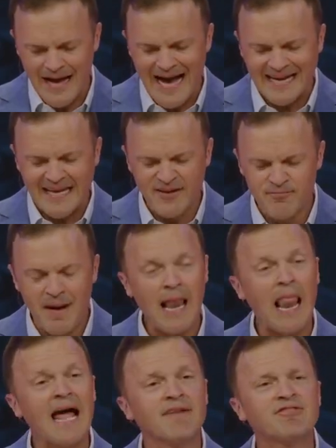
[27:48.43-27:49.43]
I give my
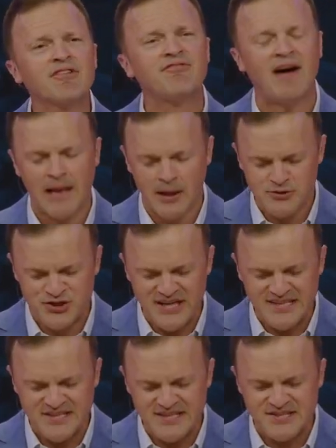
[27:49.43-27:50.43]
life to follow
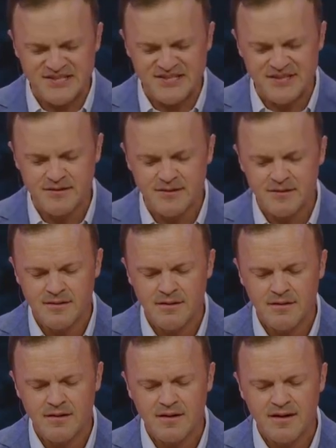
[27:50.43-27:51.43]
Jesus
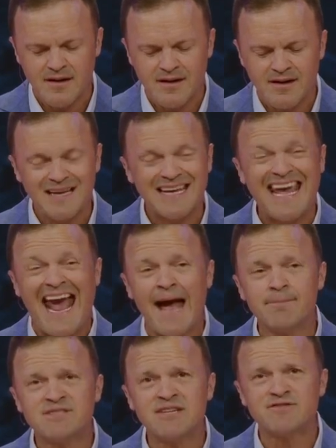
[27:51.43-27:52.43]

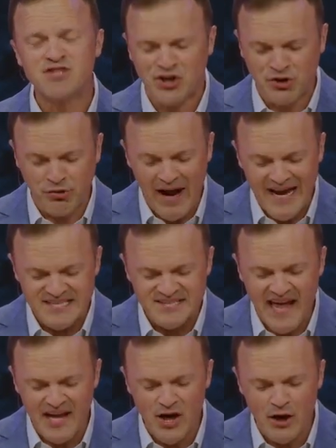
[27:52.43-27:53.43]
captive to
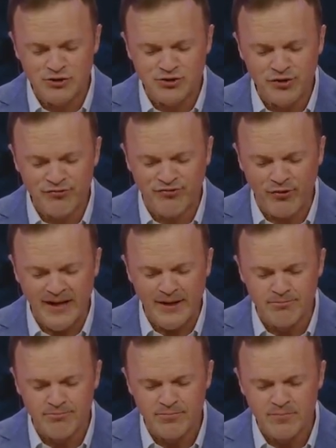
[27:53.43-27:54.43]
Christ, I know true
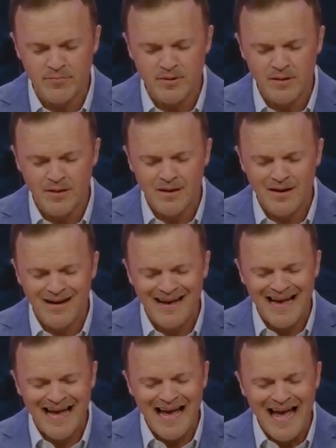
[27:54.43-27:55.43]
freedom.
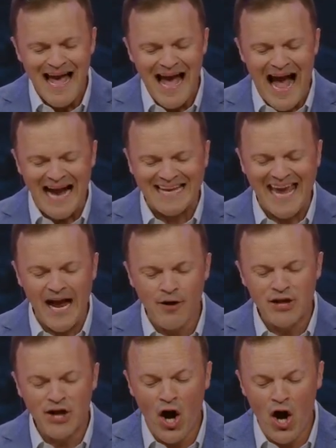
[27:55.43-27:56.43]
I
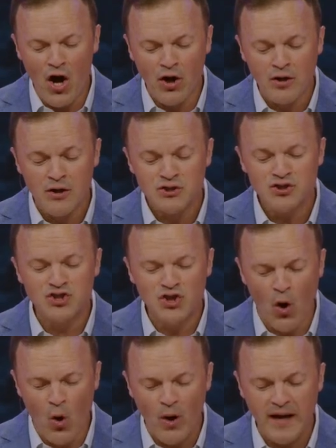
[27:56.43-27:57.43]
count it all
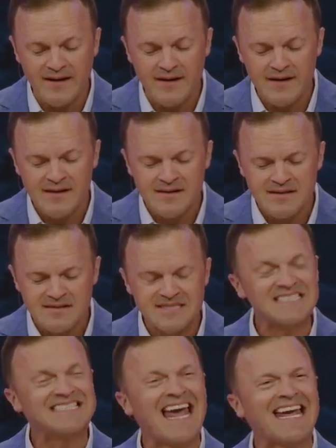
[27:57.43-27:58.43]
joy
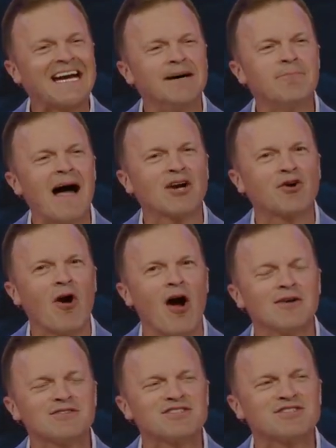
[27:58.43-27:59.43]
to take up my
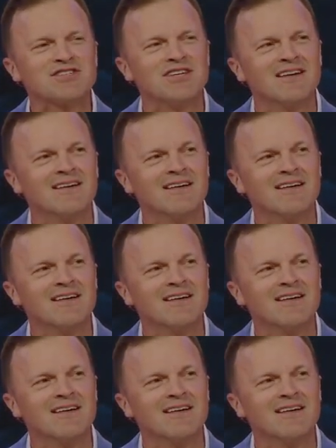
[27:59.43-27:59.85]
cross.